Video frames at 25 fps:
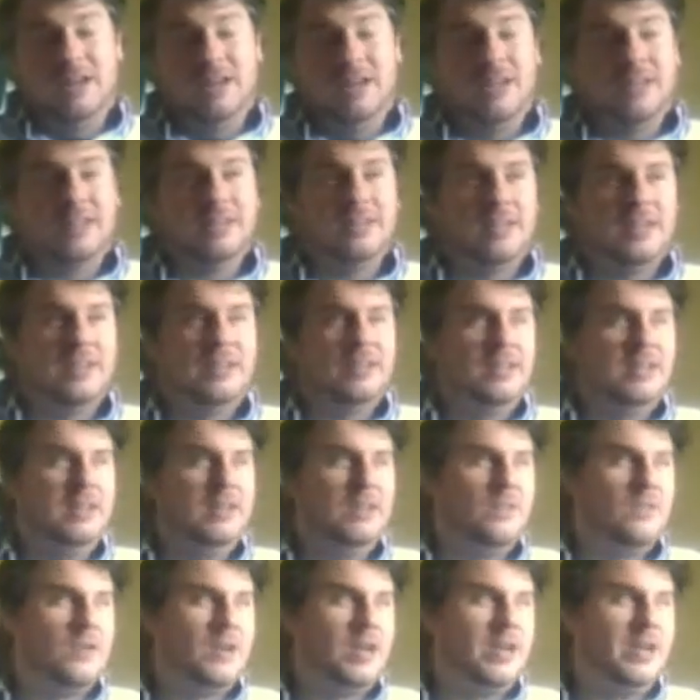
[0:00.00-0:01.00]
I
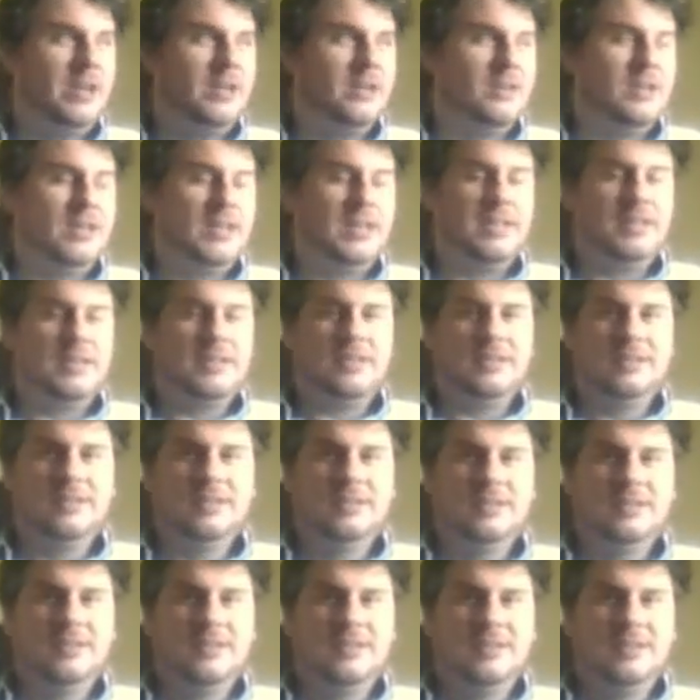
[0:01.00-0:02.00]
think, right, like
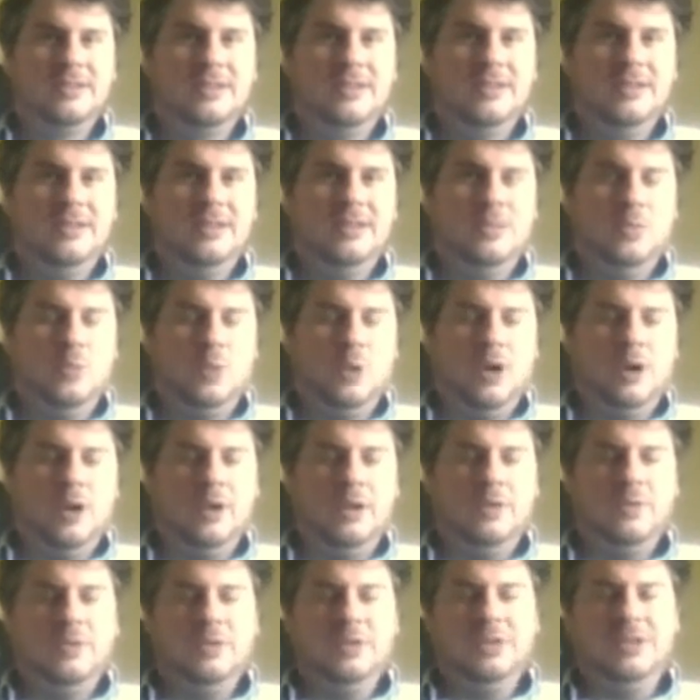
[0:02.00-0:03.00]
we're
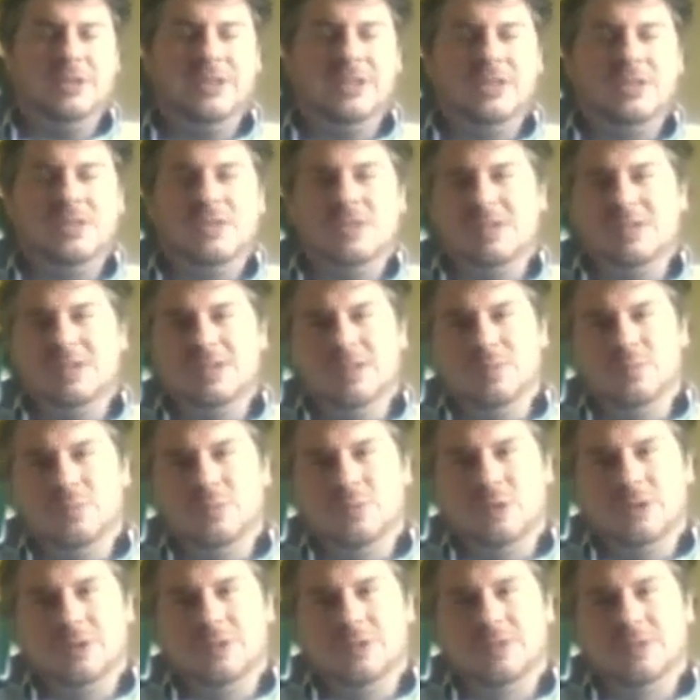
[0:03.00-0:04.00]
at a really interesting
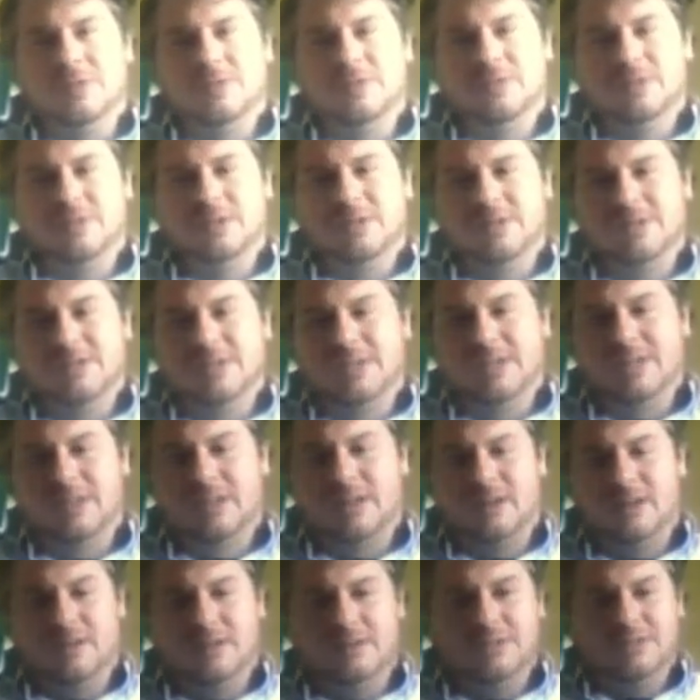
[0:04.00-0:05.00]
point in
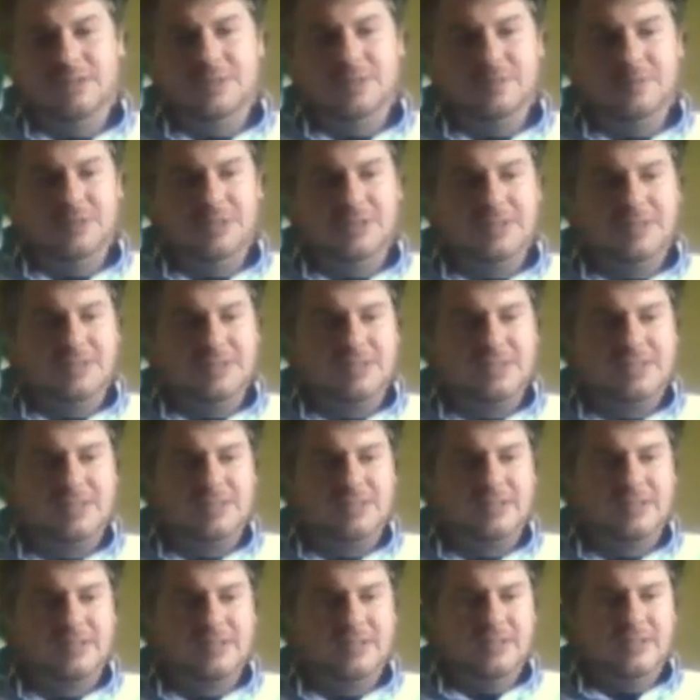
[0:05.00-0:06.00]
psychology
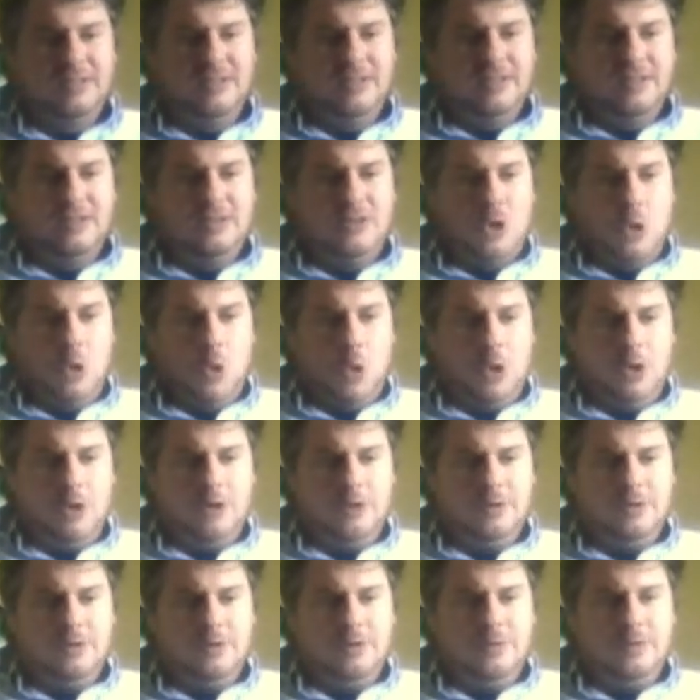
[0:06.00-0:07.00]
because
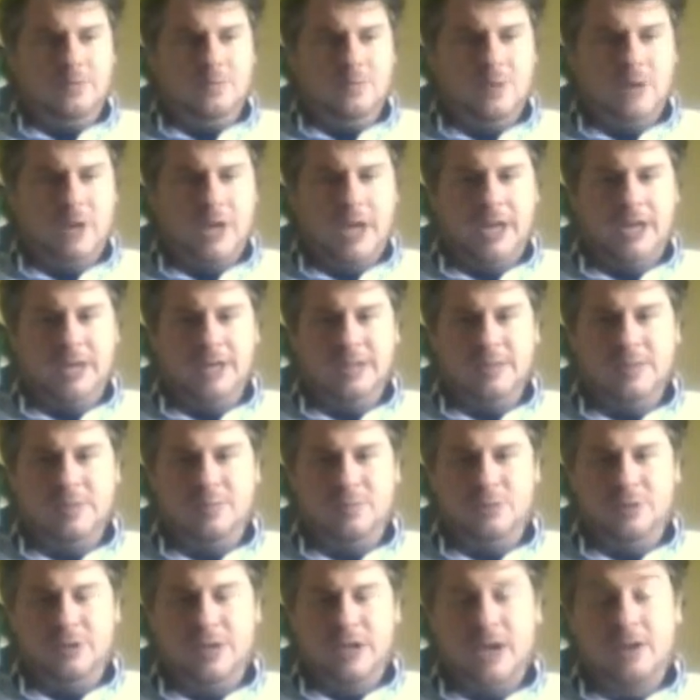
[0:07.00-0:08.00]
Norton, right, has
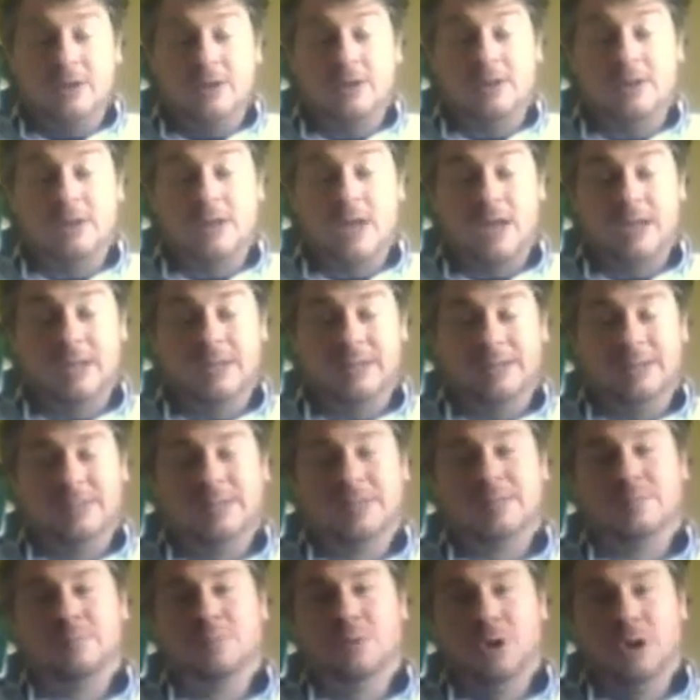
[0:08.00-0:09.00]
put out a lot of
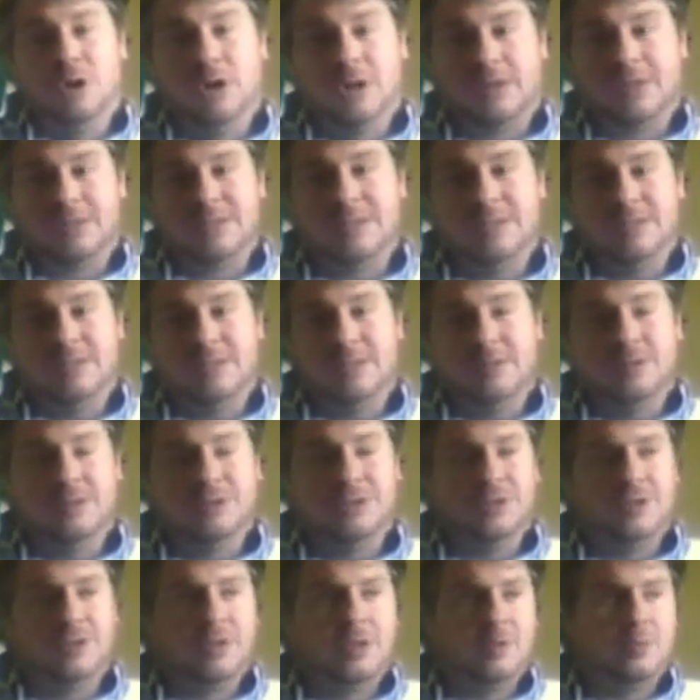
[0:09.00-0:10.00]
these books.
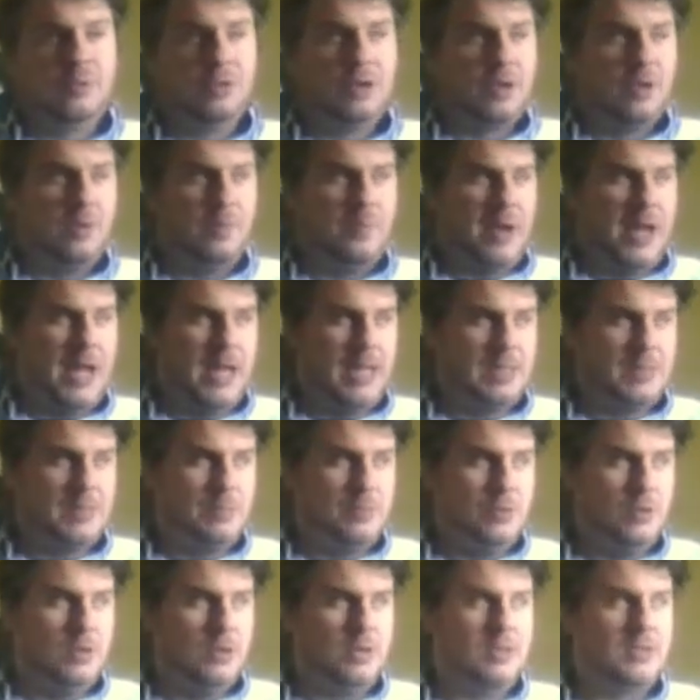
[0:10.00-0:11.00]
They put out Pat's
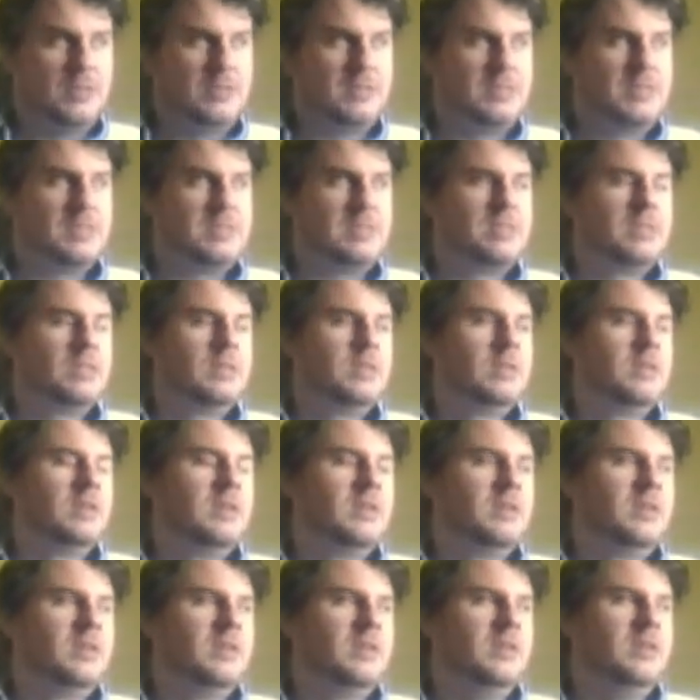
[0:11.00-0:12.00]
books
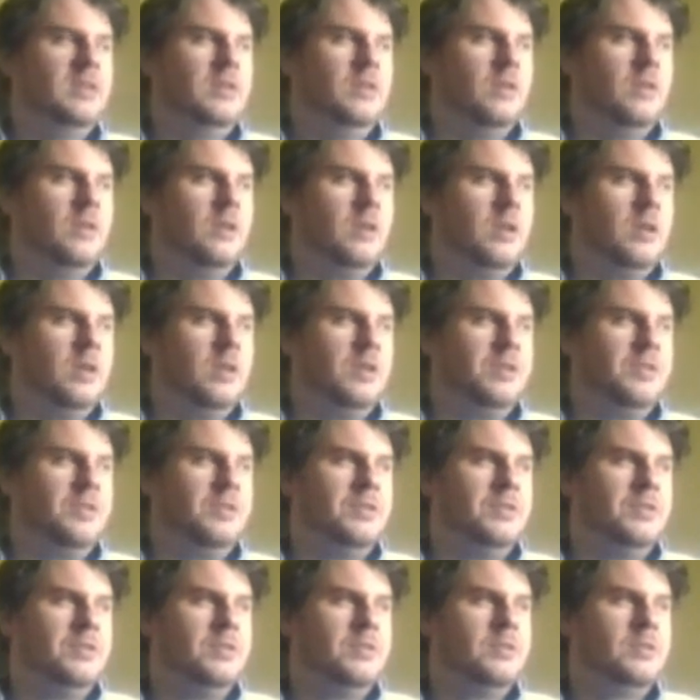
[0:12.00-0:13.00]

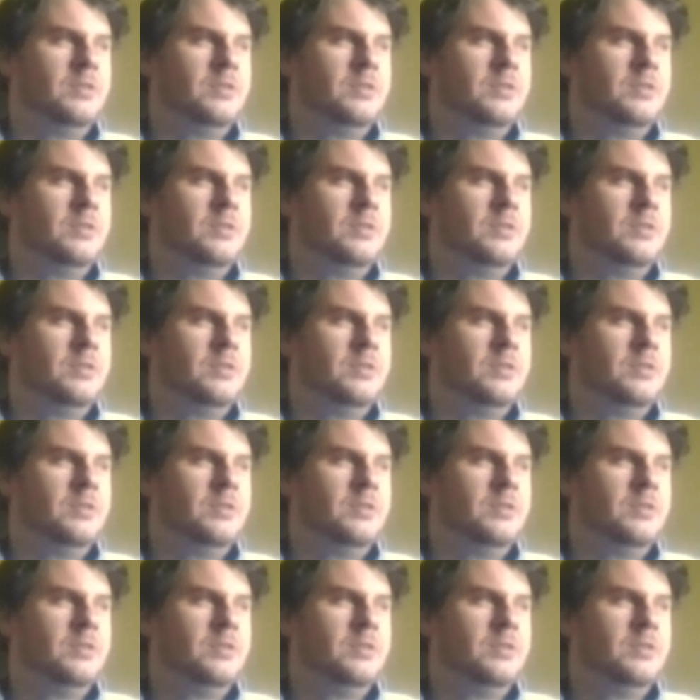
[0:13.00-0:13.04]
on